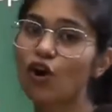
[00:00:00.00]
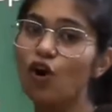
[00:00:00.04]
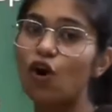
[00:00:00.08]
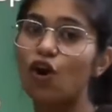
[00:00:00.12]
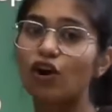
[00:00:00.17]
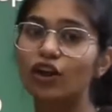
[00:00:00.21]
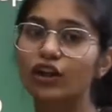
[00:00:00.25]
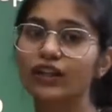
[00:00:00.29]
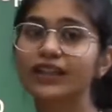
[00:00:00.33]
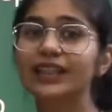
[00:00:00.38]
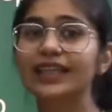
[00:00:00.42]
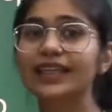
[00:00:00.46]

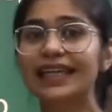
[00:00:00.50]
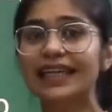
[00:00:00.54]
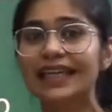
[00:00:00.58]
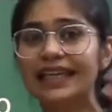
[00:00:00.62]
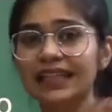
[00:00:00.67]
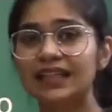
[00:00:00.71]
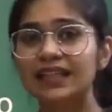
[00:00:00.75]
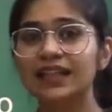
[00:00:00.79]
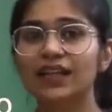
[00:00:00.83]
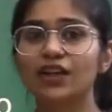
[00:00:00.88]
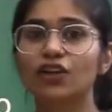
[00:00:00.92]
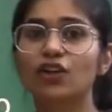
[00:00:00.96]
or the
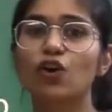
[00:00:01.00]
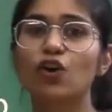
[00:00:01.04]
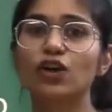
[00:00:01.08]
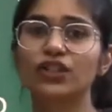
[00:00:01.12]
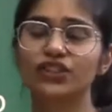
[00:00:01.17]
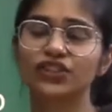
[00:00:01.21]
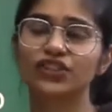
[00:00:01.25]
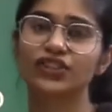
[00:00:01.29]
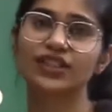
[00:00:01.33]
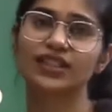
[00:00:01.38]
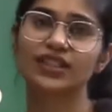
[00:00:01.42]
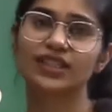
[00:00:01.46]
inner
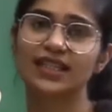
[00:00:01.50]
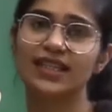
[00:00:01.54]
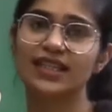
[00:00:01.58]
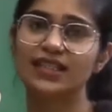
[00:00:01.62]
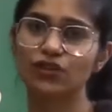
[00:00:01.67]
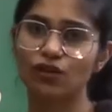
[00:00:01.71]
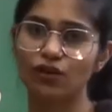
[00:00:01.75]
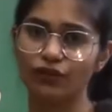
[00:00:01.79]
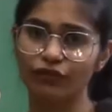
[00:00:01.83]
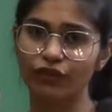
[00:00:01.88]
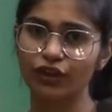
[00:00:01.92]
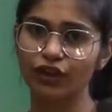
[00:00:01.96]
consciousness
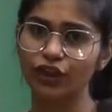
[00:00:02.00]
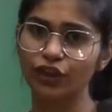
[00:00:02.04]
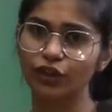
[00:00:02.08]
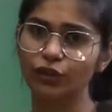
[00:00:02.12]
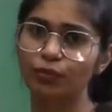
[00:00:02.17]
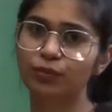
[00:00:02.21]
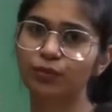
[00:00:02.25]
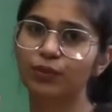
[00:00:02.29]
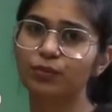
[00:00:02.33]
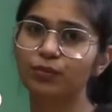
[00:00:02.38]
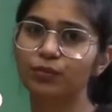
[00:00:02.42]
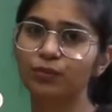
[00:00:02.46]
of a
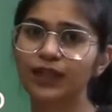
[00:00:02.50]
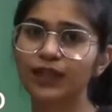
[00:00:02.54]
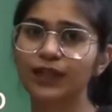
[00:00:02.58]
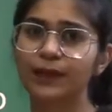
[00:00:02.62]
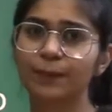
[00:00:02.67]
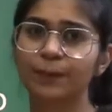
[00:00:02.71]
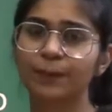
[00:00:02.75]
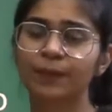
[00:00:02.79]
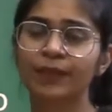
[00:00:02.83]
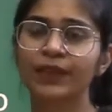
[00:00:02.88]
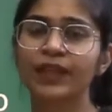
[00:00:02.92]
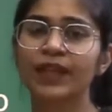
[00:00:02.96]
human being.
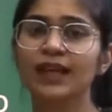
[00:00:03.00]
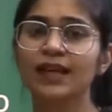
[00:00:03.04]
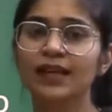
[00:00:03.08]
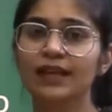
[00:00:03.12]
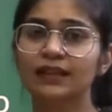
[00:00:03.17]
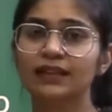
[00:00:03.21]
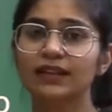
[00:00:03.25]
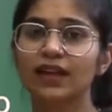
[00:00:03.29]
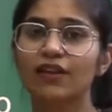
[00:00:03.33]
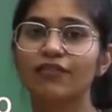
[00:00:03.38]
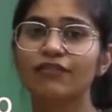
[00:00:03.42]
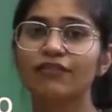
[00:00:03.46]

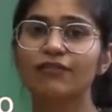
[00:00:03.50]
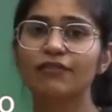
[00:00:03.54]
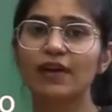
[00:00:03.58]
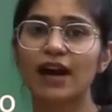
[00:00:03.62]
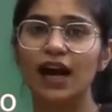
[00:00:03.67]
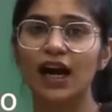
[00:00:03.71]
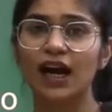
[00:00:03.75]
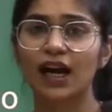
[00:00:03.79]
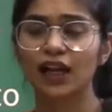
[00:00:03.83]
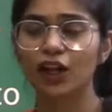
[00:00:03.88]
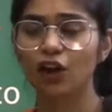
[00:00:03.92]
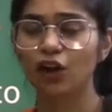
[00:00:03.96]
There are
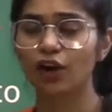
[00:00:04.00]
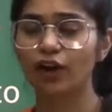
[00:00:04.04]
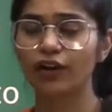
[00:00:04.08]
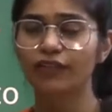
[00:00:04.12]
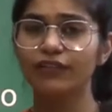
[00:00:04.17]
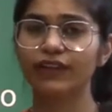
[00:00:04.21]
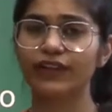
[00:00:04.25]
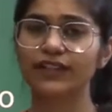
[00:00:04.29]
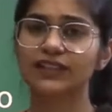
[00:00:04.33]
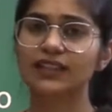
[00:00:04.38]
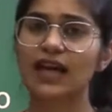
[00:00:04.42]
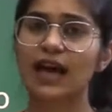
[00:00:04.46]
a lot of
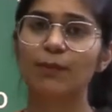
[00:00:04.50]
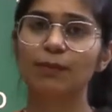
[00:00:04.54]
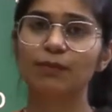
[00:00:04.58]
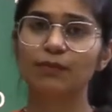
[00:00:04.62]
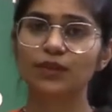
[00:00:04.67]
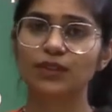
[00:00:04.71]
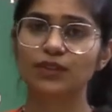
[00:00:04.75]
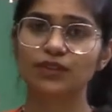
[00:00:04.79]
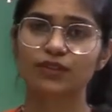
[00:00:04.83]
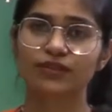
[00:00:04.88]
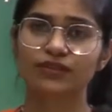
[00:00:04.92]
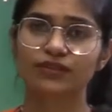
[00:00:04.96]

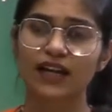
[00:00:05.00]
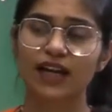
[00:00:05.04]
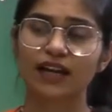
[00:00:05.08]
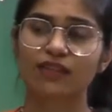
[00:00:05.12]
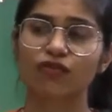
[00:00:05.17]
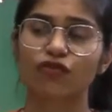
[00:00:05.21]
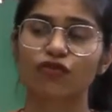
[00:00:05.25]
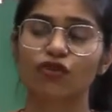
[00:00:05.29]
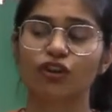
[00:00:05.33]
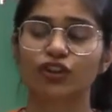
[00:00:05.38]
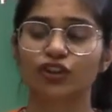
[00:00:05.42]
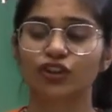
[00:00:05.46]
examples of
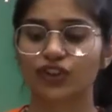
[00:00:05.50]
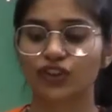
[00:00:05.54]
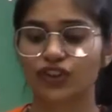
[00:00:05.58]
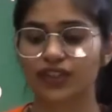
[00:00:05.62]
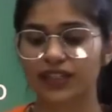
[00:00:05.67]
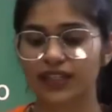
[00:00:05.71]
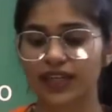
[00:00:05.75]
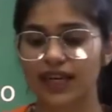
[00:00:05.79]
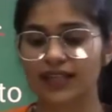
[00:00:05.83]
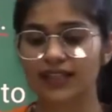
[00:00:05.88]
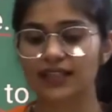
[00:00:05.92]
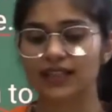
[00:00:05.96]

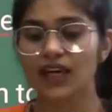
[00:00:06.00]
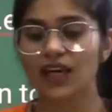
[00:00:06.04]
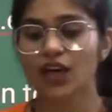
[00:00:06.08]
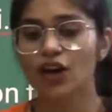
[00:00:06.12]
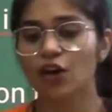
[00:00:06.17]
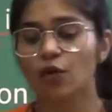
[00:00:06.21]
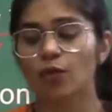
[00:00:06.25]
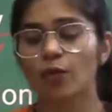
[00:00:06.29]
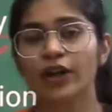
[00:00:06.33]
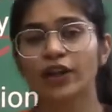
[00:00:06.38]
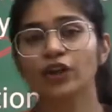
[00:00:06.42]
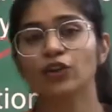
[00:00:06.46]
self-consciousness.
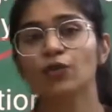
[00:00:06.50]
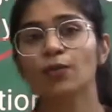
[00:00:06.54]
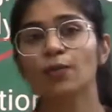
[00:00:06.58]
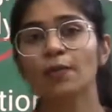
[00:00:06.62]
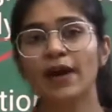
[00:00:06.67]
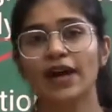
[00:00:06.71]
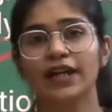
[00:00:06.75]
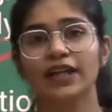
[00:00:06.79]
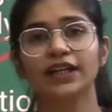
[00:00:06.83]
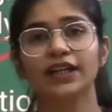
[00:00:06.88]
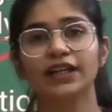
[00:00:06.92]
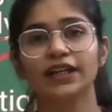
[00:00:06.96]
When you
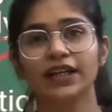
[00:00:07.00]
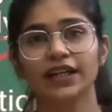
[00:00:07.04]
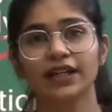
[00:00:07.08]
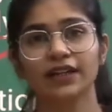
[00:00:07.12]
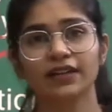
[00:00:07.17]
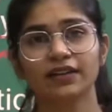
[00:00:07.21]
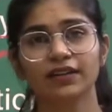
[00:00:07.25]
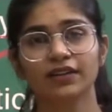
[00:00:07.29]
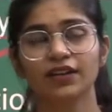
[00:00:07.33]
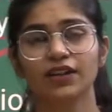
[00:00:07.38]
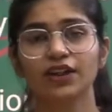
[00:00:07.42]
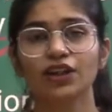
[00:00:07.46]

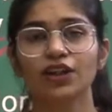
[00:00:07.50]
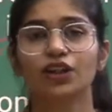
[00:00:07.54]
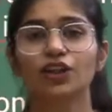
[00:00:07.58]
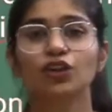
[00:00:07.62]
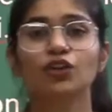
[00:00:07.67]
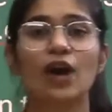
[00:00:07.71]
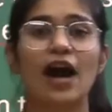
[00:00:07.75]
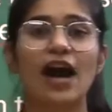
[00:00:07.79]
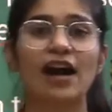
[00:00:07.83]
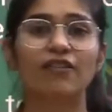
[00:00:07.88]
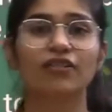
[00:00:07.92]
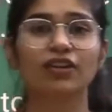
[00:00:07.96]
meditate,
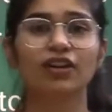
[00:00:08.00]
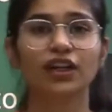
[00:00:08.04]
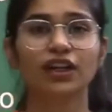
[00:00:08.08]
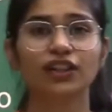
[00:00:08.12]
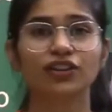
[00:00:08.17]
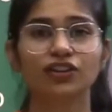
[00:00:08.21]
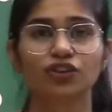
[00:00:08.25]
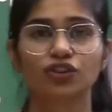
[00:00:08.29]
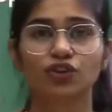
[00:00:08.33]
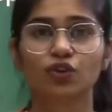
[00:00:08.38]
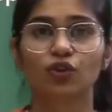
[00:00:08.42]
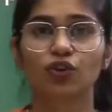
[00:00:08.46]
you have a
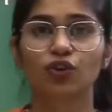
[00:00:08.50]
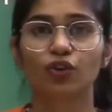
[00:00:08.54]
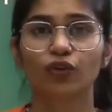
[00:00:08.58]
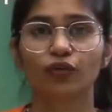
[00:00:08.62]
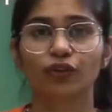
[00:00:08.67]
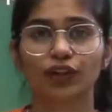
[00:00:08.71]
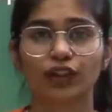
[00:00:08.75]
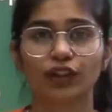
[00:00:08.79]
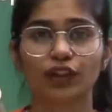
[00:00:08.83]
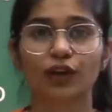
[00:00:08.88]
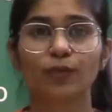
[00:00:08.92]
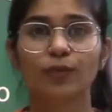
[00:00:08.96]
control
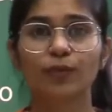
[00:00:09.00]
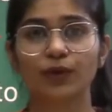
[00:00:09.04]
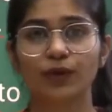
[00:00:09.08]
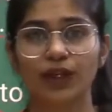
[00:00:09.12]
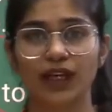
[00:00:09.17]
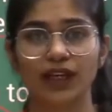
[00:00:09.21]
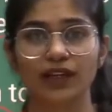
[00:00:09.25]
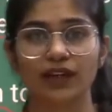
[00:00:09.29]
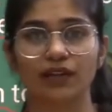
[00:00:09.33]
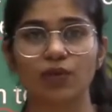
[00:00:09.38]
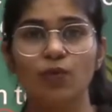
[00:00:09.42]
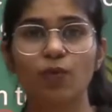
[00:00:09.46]
over your
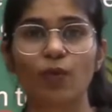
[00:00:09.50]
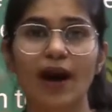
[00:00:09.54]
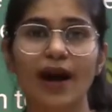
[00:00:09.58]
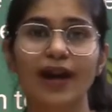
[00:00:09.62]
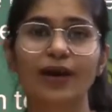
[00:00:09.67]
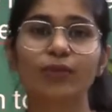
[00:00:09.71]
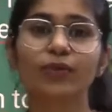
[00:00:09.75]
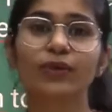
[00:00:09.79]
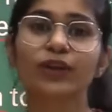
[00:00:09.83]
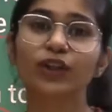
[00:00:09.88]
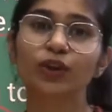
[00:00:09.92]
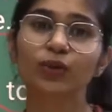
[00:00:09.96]
brain. Why
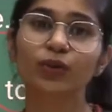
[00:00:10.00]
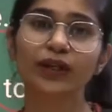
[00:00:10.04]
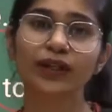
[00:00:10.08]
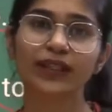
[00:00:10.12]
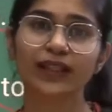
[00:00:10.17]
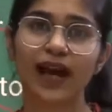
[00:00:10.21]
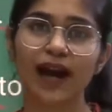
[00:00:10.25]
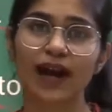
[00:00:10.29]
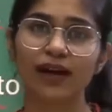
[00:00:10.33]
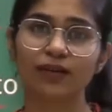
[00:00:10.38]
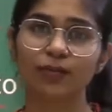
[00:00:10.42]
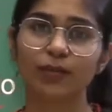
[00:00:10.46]
are we doing
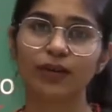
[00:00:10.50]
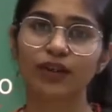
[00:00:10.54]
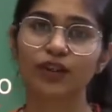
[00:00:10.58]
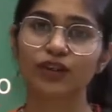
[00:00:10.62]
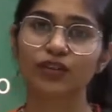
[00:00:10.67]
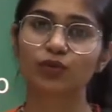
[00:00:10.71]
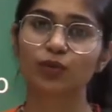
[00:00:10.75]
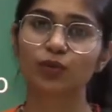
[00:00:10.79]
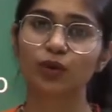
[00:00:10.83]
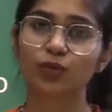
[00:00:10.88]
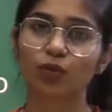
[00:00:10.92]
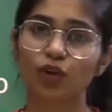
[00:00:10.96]
that?
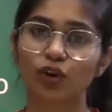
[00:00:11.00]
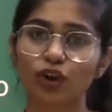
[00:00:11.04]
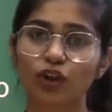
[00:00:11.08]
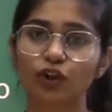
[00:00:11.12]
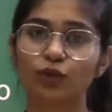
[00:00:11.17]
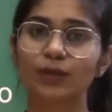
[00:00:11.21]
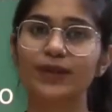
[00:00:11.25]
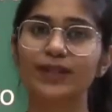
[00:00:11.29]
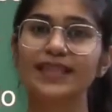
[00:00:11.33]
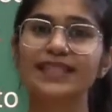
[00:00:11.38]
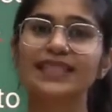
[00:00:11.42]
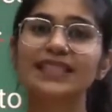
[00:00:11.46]
Because we want to
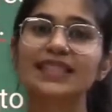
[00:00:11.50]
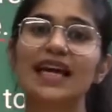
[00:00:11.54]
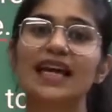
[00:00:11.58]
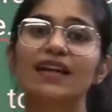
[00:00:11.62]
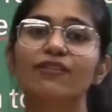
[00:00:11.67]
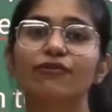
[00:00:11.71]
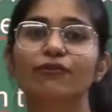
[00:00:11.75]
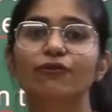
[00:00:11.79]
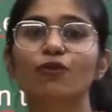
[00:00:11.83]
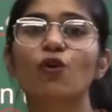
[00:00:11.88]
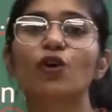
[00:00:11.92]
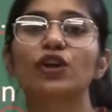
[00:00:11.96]
be
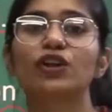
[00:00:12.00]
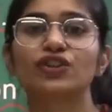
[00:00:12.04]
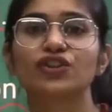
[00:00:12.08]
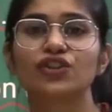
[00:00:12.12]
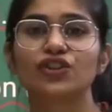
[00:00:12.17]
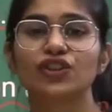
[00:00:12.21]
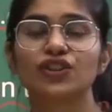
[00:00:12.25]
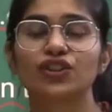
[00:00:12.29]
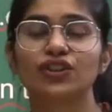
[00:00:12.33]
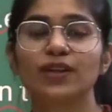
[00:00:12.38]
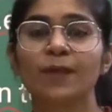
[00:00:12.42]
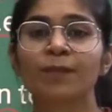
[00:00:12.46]

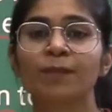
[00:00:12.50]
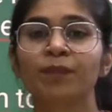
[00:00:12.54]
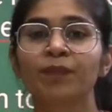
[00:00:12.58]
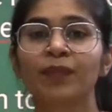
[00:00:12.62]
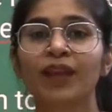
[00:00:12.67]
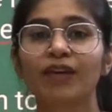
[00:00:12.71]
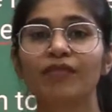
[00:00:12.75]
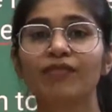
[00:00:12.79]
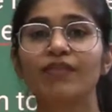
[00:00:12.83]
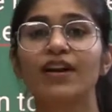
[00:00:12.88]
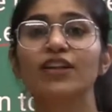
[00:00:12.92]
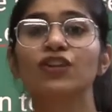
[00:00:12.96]
self-conscious.
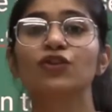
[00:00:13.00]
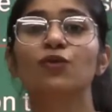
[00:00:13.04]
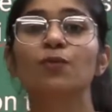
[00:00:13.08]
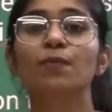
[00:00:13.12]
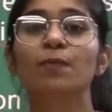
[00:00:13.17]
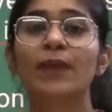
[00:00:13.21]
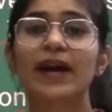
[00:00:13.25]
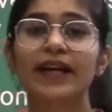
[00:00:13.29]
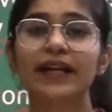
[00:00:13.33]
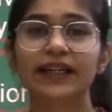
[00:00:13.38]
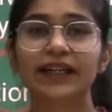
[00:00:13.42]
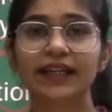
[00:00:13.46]
When you
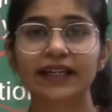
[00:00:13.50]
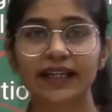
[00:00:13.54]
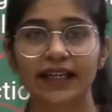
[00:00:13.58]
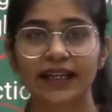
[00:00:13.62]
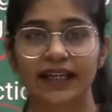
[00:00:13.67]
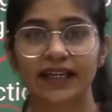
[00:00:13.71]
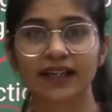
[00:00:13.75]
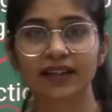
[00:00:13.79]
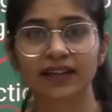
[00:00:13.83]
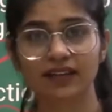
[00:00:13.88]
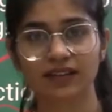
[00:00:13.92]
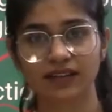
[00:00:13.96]

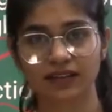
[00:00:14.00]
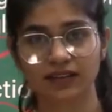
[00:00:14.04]
meditate,